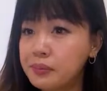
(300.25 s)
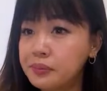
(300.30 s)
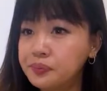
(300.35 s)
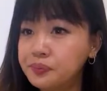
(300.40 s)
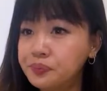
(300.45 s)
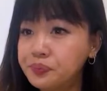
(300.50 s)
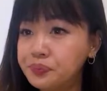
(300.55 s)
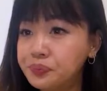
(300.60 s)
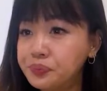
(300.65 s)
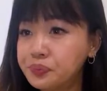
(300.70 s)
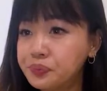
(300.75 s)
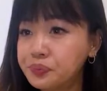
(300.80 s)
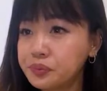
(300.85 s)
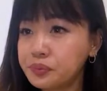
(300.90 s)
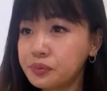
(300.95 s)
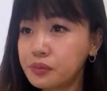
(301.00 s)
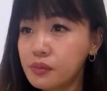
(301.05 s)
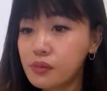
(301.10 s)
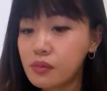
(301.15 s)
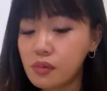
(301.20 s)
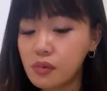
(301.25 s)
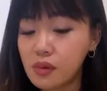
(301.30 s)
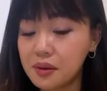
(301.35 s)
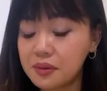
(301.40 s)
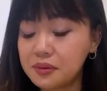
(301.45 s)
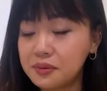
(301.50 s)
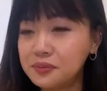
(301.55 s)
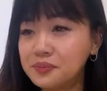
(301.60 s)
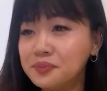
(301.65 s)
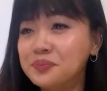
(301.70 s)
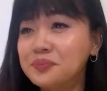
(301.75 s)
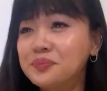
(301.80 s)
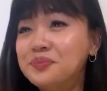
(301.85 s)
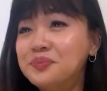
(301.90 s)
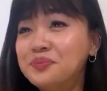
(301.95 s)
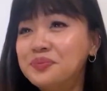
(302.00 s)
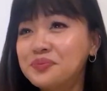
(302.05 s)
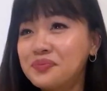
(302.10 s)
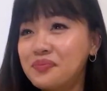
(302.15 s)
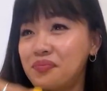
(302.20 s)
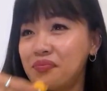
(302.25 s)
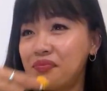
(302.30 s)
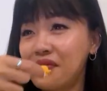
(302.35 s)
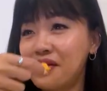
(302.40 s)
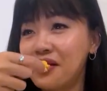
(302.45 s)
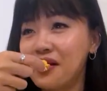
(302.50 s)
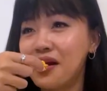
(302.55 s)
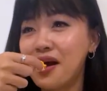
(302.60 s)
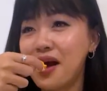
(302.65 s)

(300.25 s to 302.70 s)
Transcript: He has a big Charlie Chaplin hangover.